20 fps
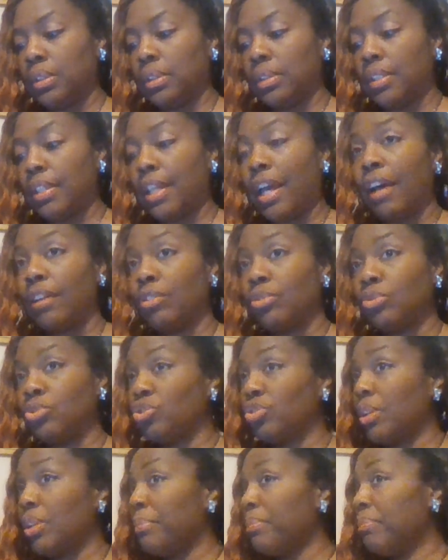Donald
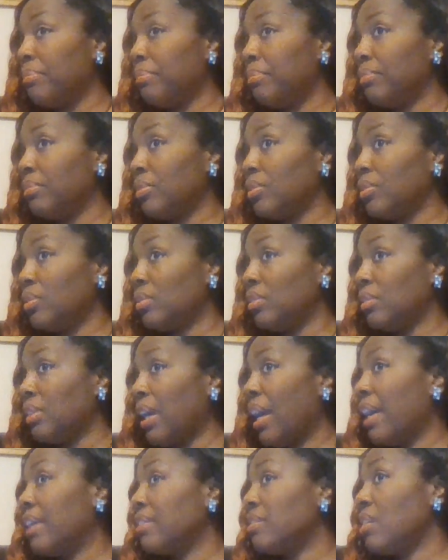Trump
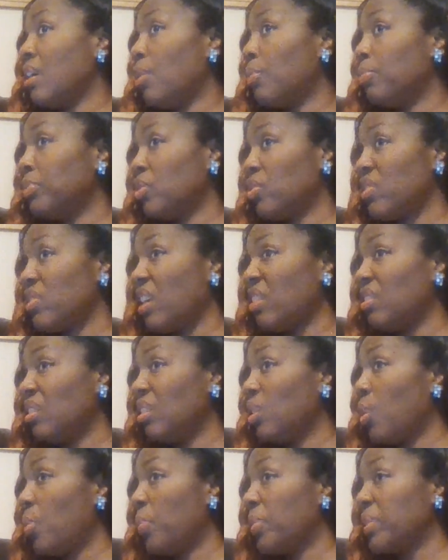has helped create
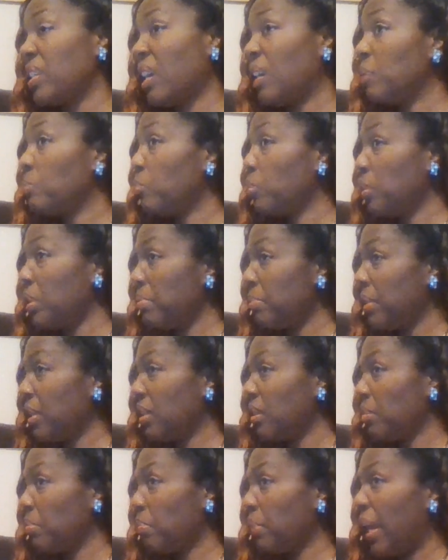the lowest
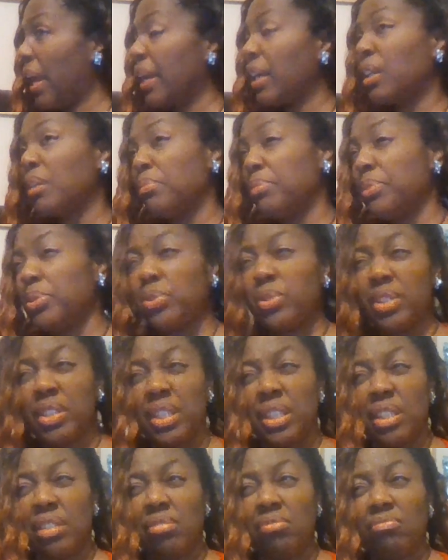unemployment in the Black
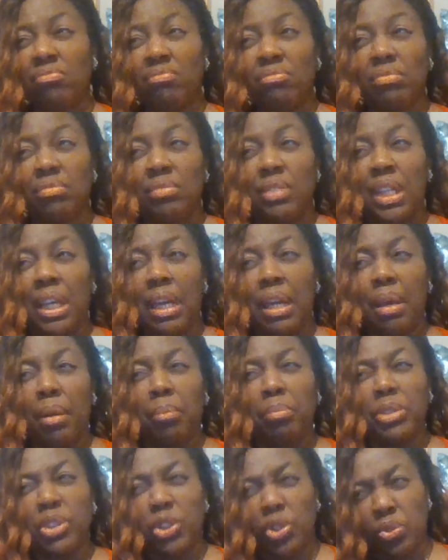community.
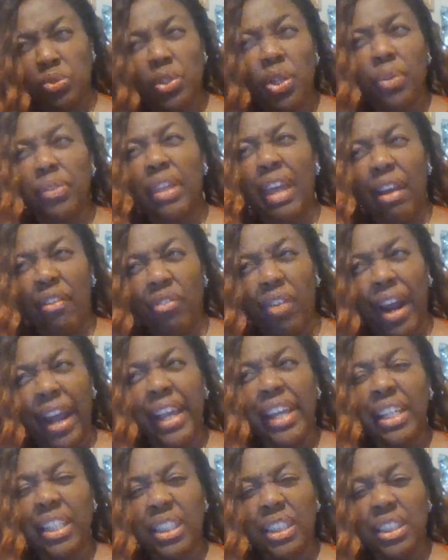But you know that,
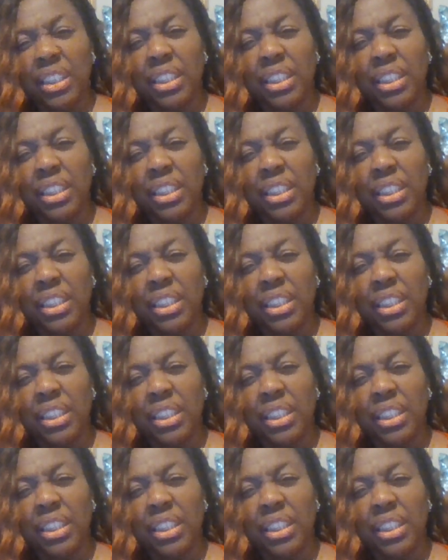right?